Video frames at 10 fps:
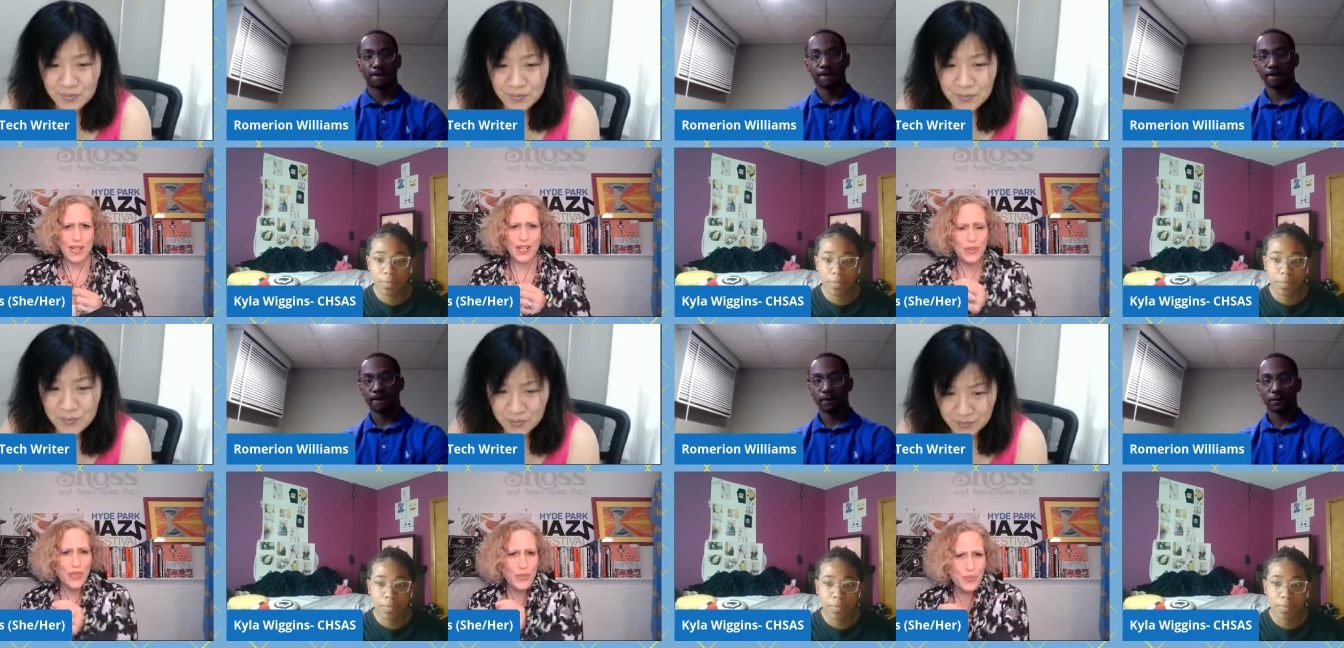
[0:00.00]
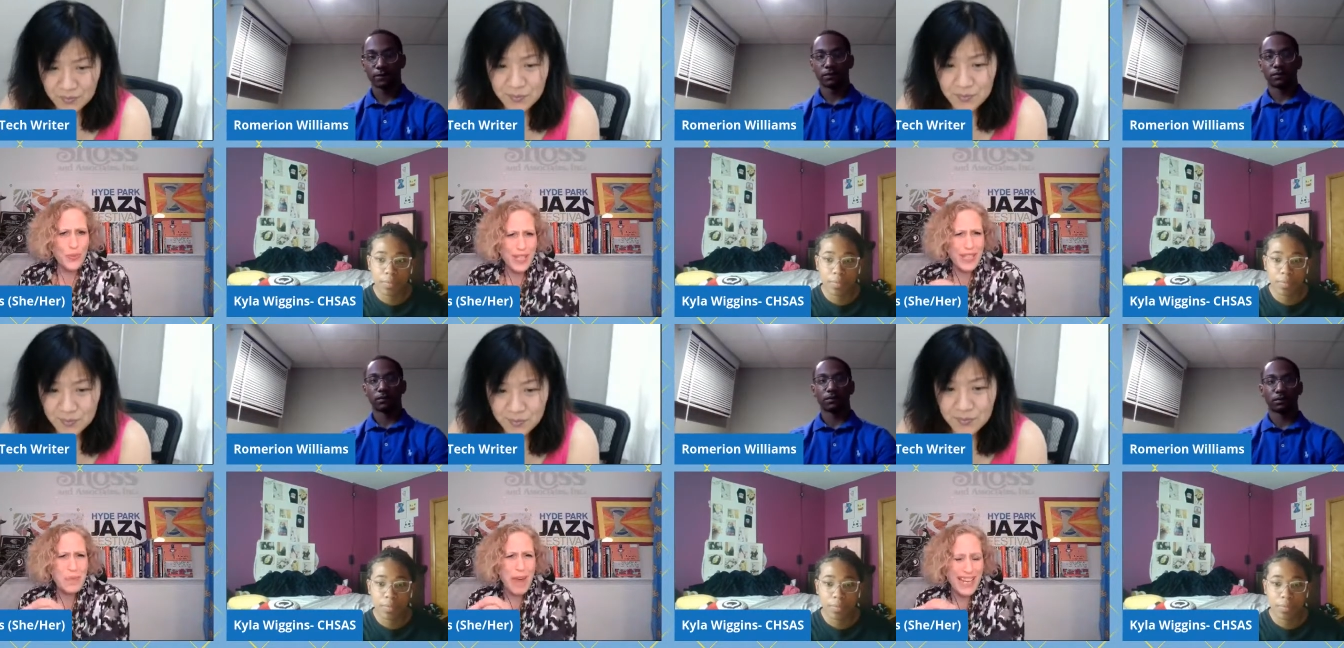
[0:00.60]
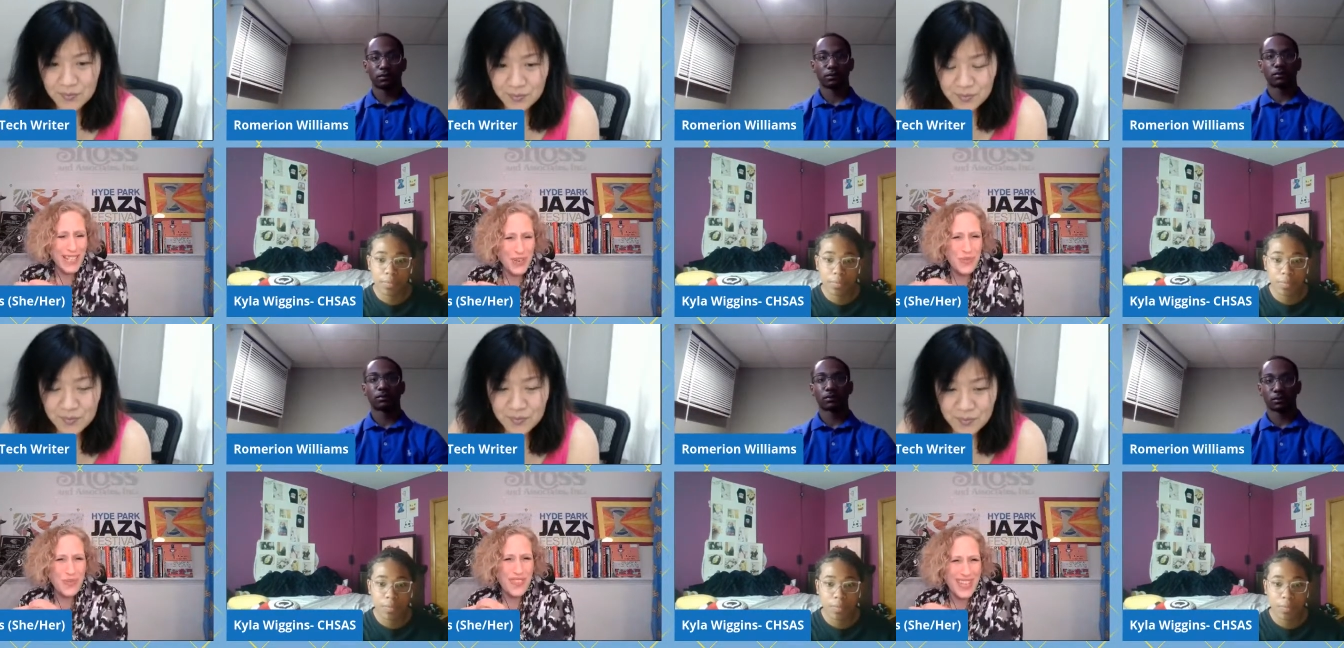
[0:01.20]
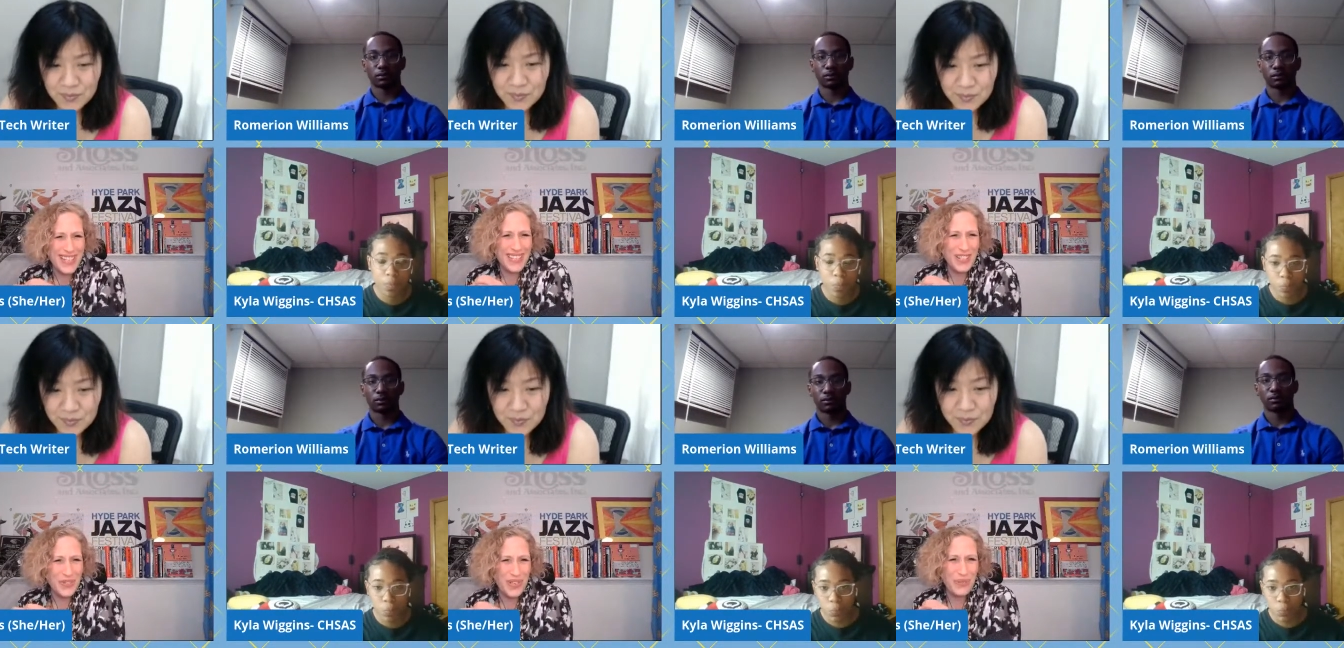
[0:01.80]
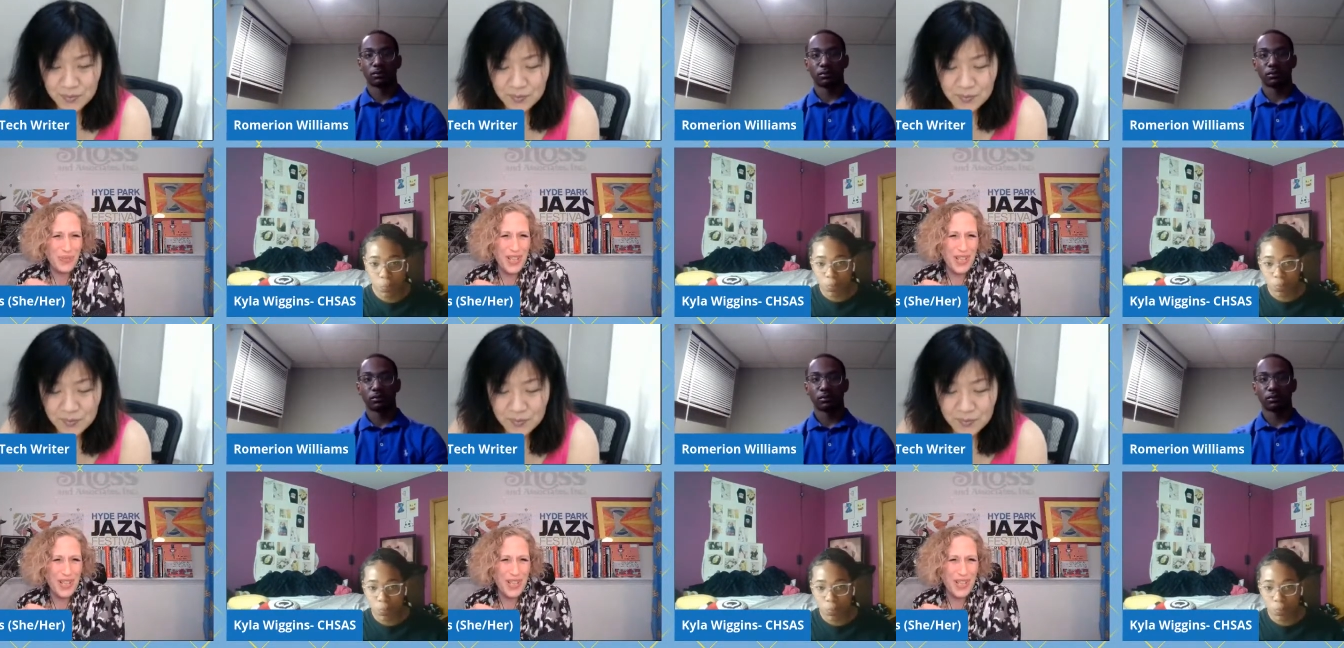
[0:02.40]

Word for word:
Speaker 1: you know, just mm-hmm. really minute things that you didn't